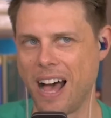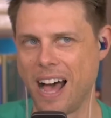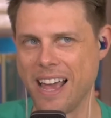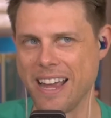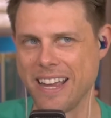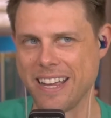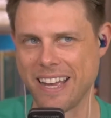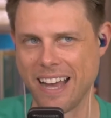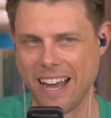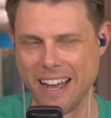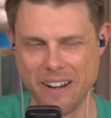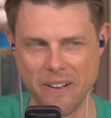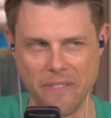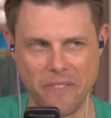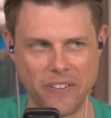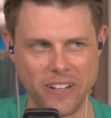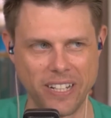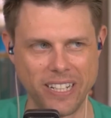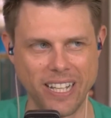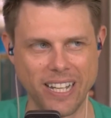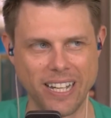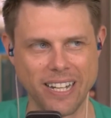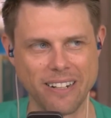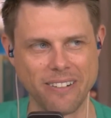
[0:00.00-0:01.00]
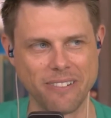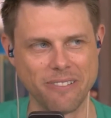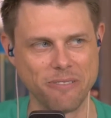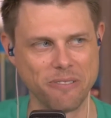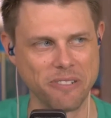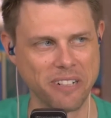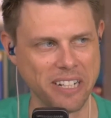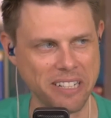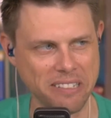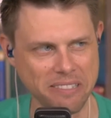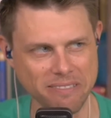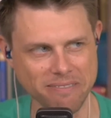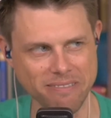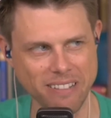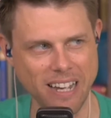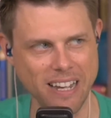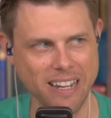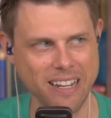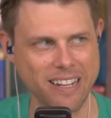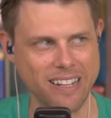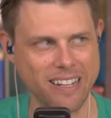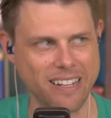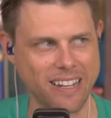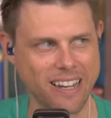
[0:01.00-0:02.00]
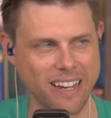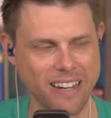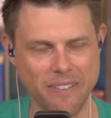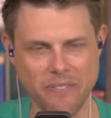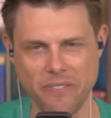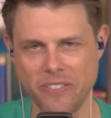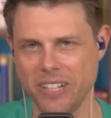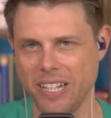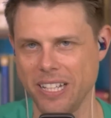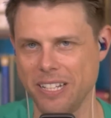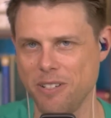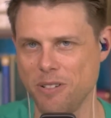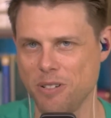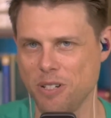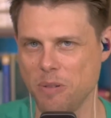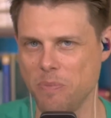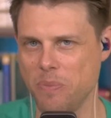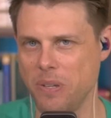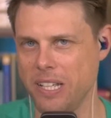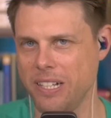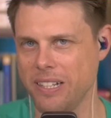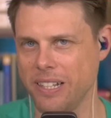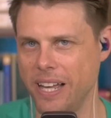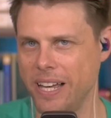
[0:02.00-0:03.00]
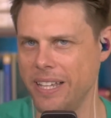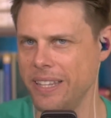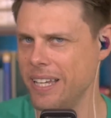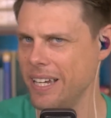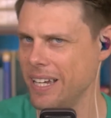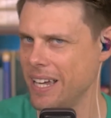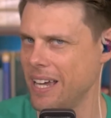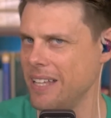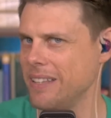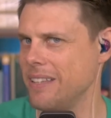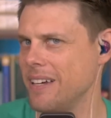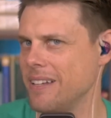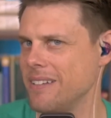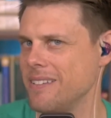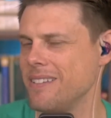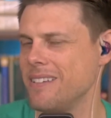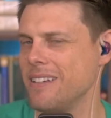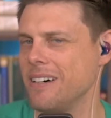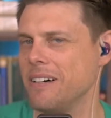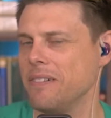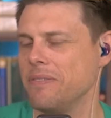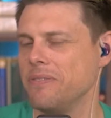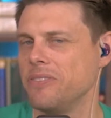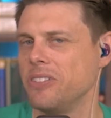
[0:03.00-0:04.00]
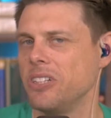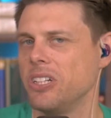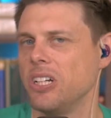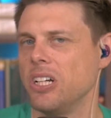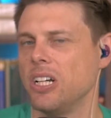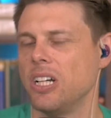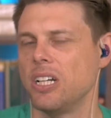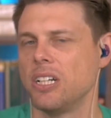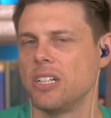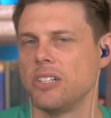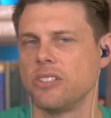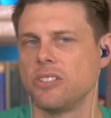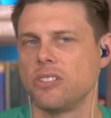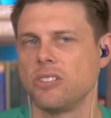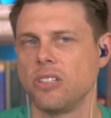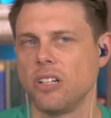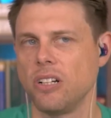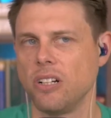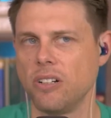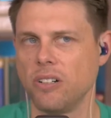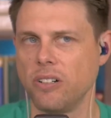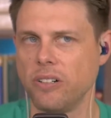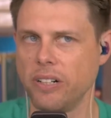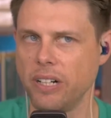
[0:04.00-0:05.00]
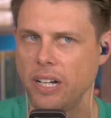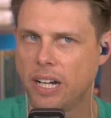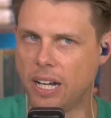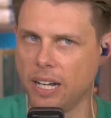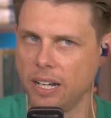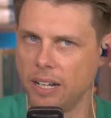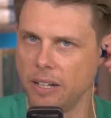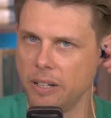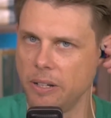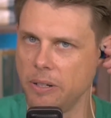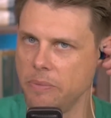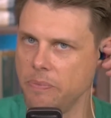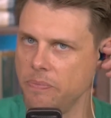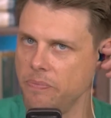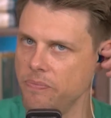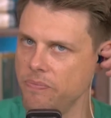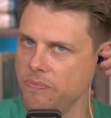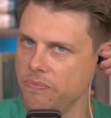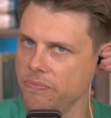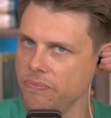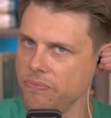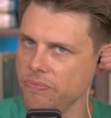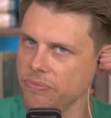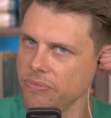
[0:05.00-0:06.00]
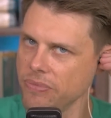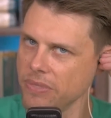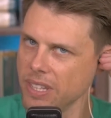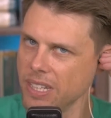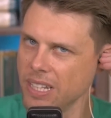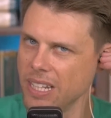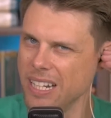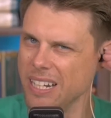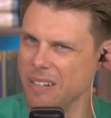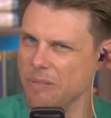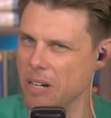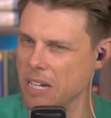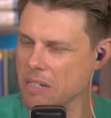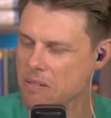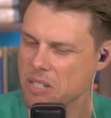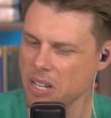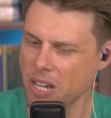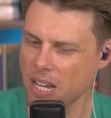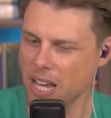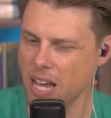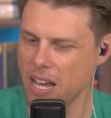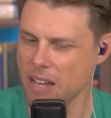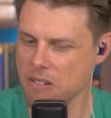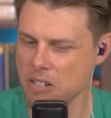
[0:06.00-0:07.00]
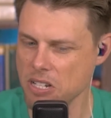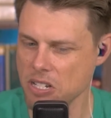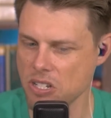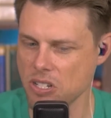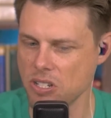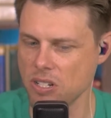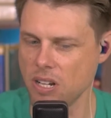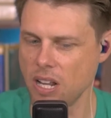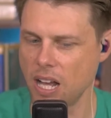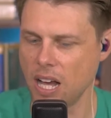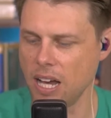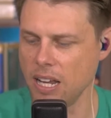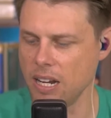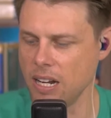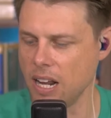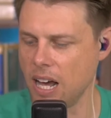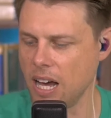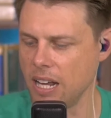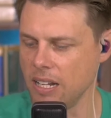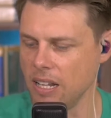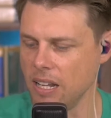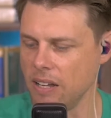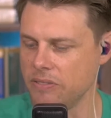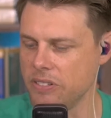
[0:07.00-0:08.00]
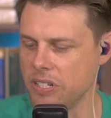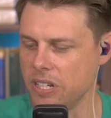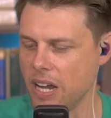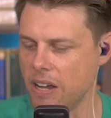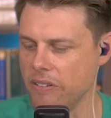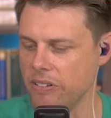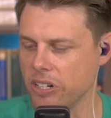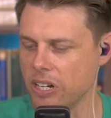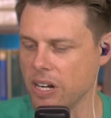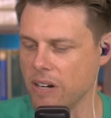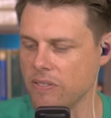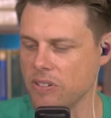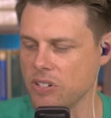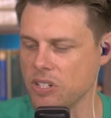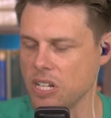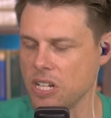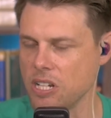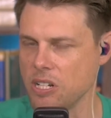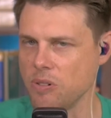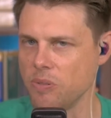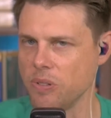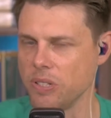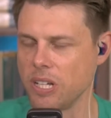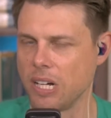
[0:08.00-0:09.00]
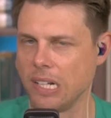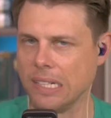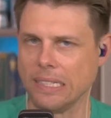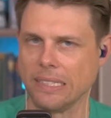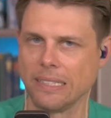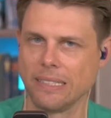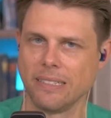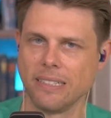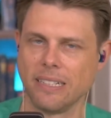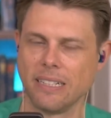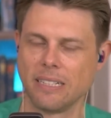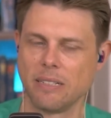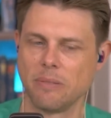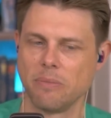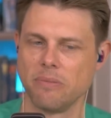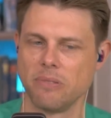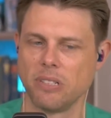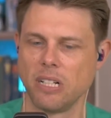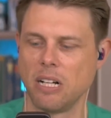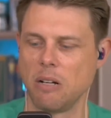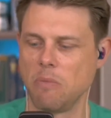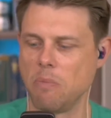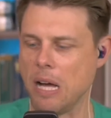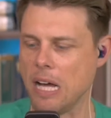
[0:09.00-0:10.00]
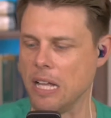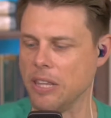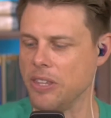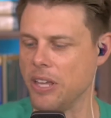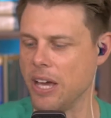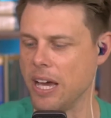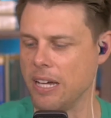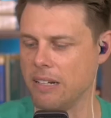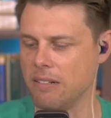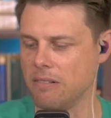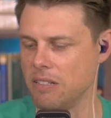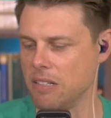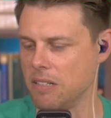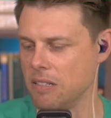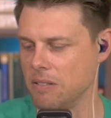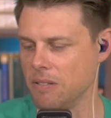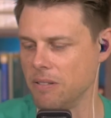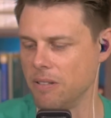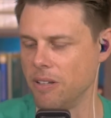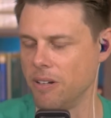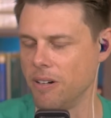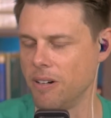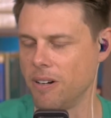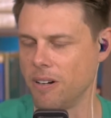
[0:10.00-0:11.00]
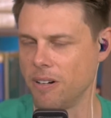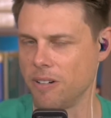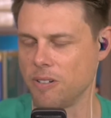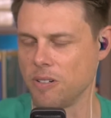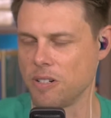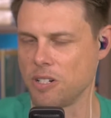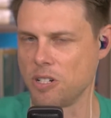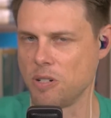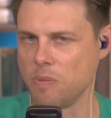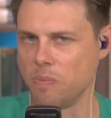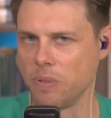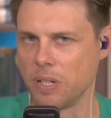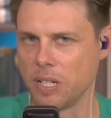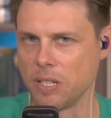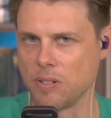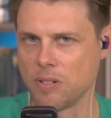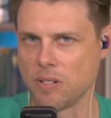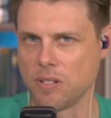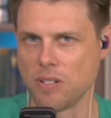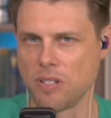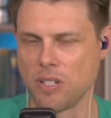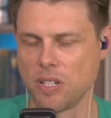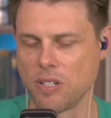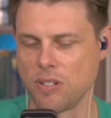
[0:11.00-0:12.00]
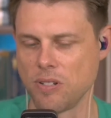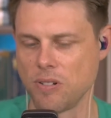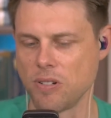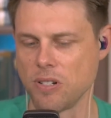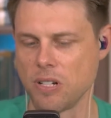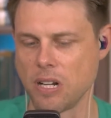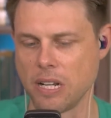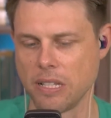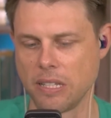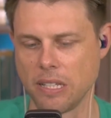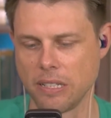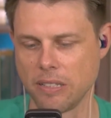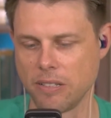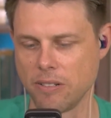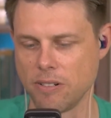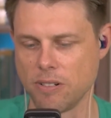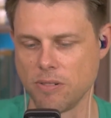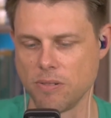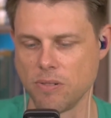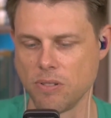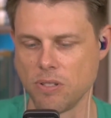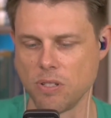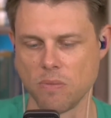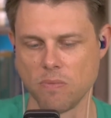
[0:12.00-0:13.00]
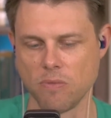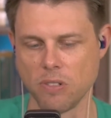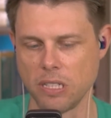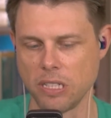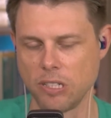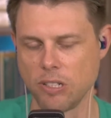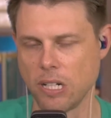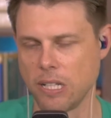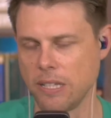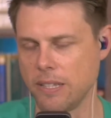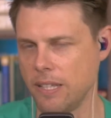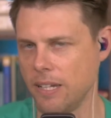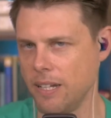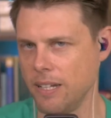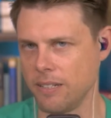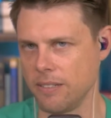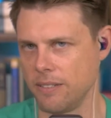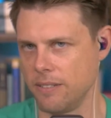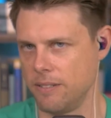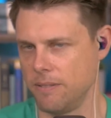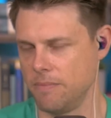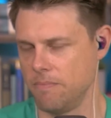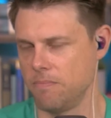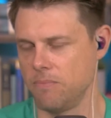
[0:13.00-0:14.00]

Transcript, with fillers: I kind of felt like, well, I kind of feel like you should be glad they hate that stuff. So, um, anyway, so I, I just, I, would love to have a conversation with Holly and Doug about that. And there are Christian brothers and sisters. And I think they're doing some really great things.